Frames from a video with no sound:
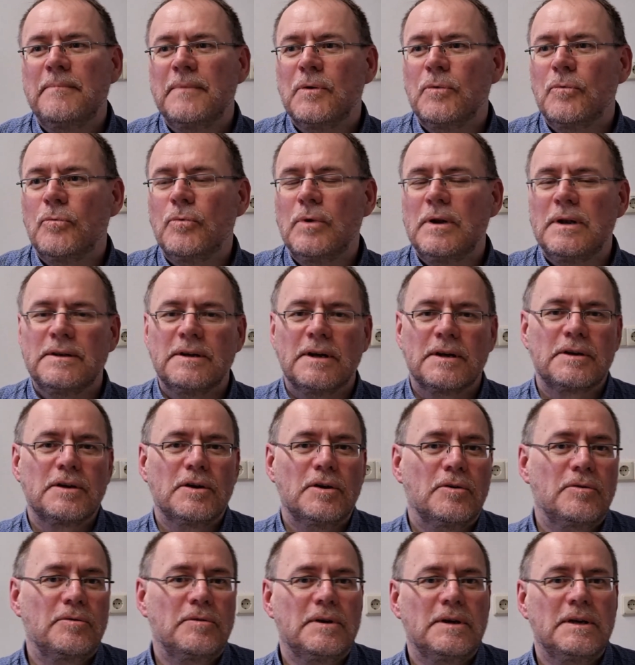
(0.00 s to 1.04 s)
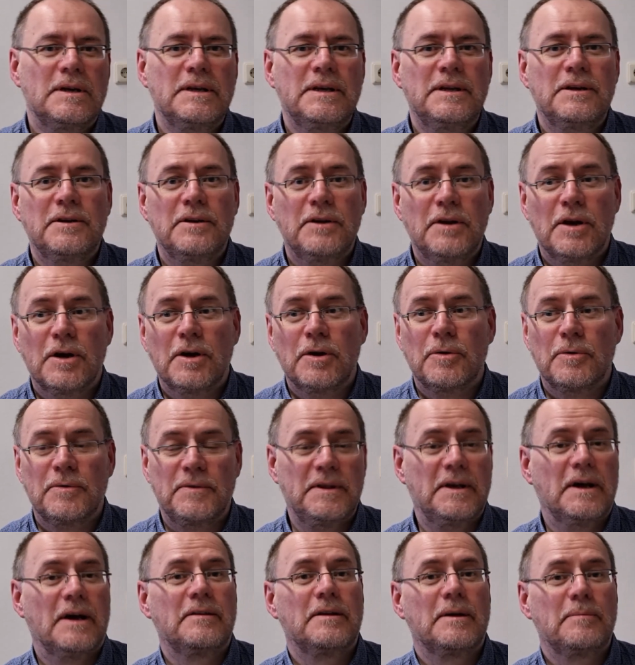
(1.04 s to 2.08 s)
will not only know
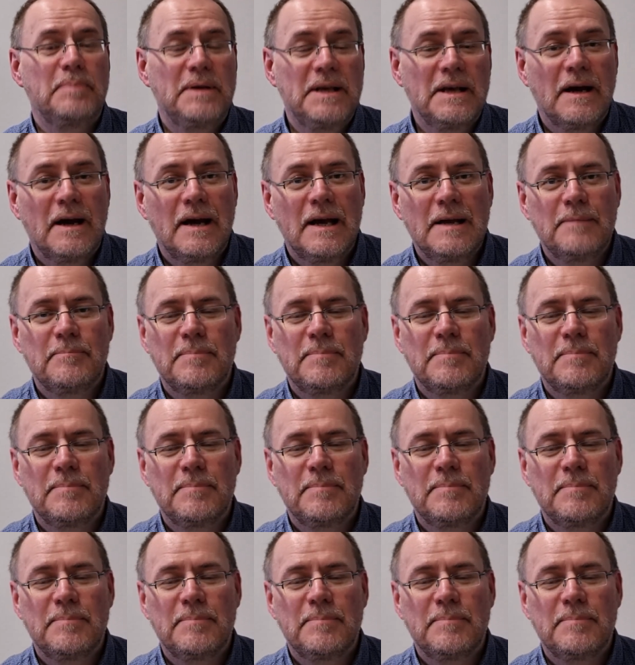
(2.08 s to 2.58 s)
the other PI,